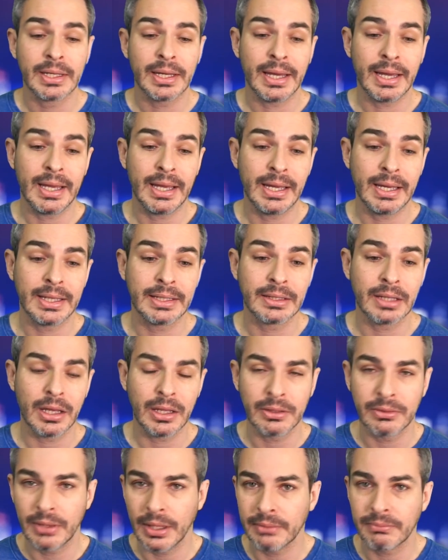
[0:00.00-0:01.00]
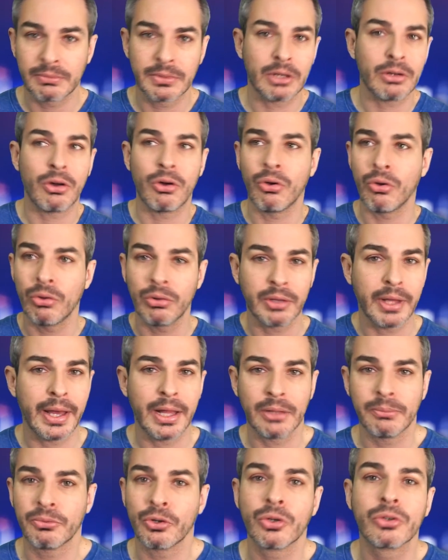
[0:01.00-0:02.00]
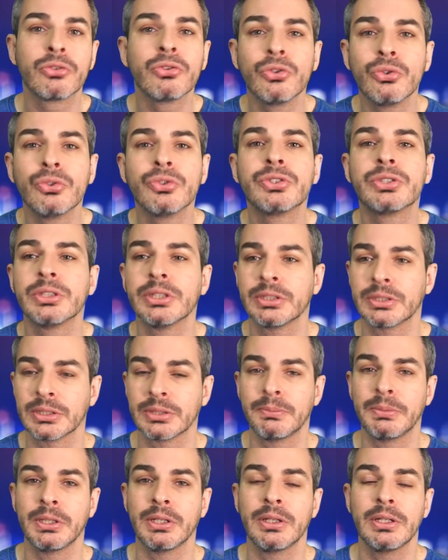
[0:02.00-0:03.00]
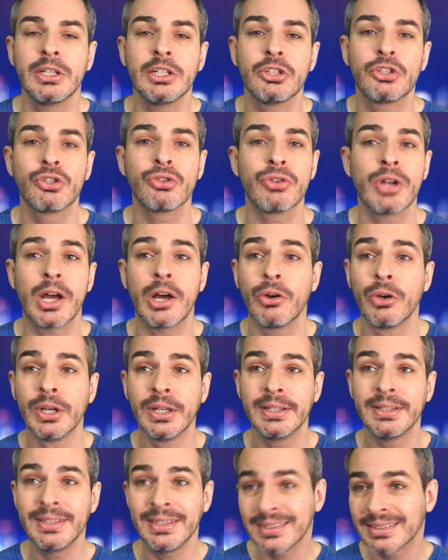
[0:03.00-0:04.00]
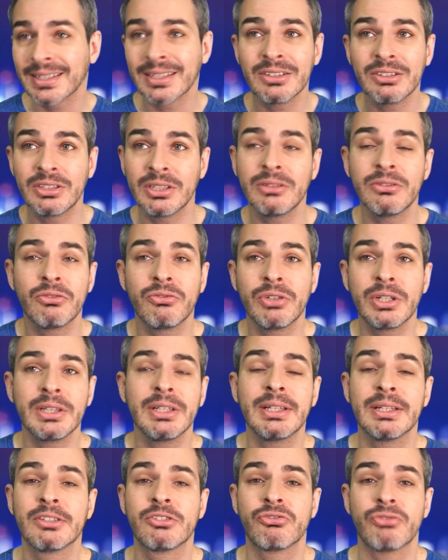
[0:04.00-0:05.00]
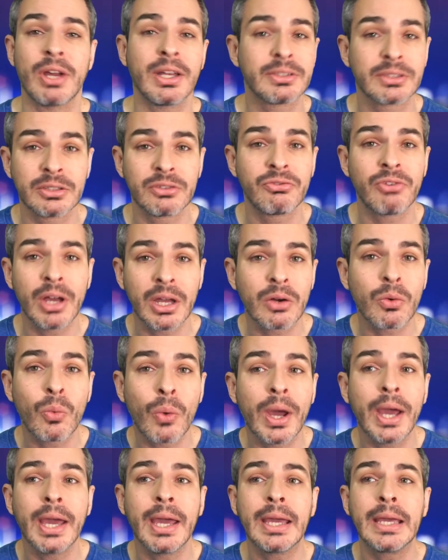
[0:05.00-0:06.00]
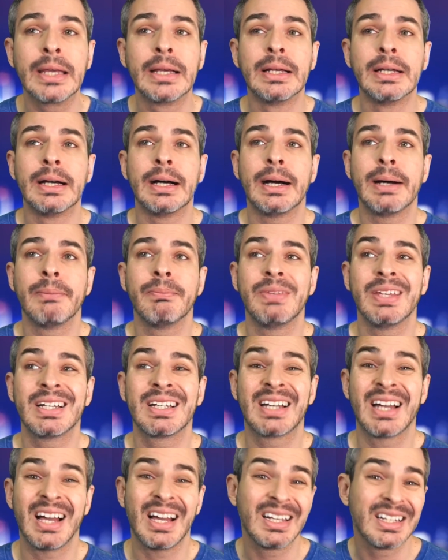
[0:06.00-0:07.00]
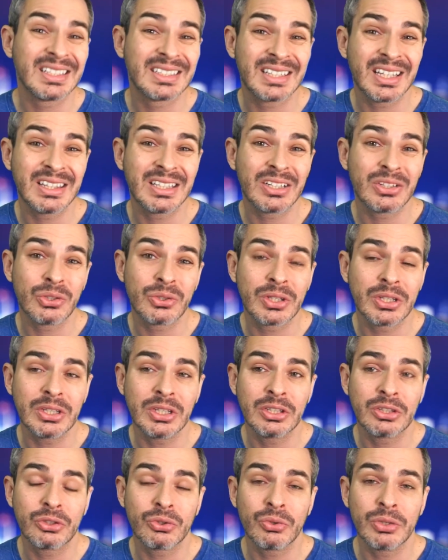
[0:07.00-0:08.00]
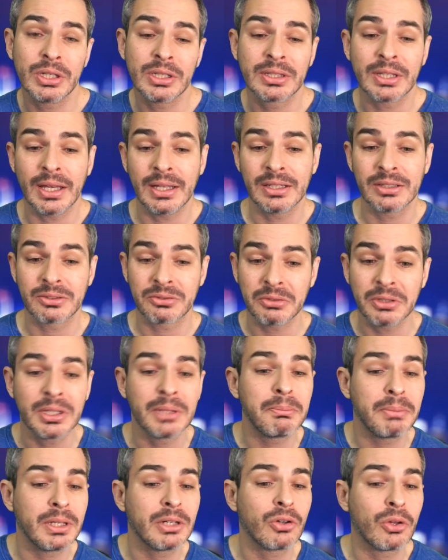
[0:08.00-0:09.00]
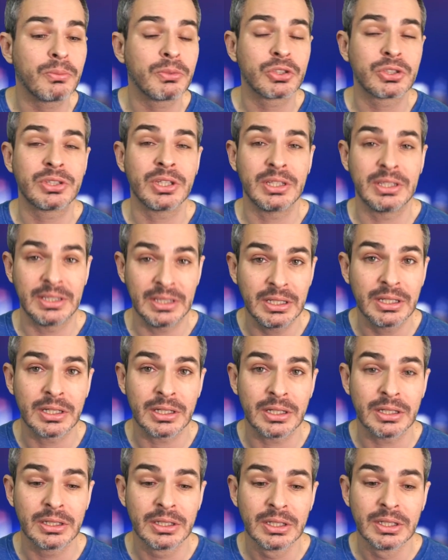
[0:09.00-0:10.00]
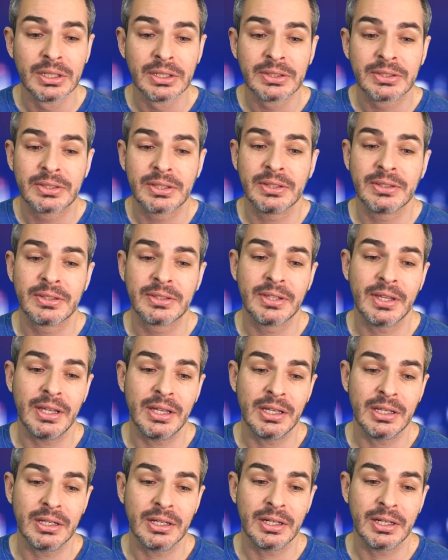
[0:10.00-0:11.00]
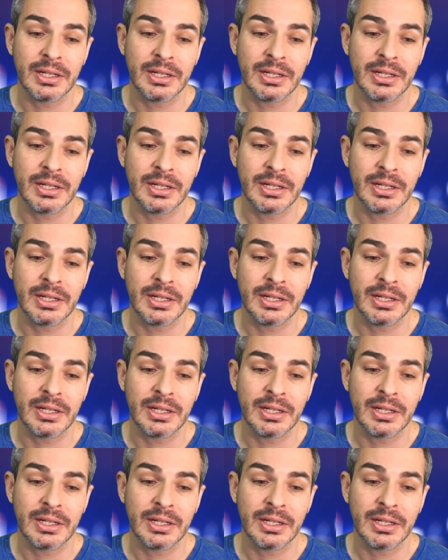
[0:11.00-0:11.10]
and that the whole hell broke loose. This has been an issue. Now, Nissan didn't really address it right away. They kind of said they're looking into it, and it's really been almost a year since they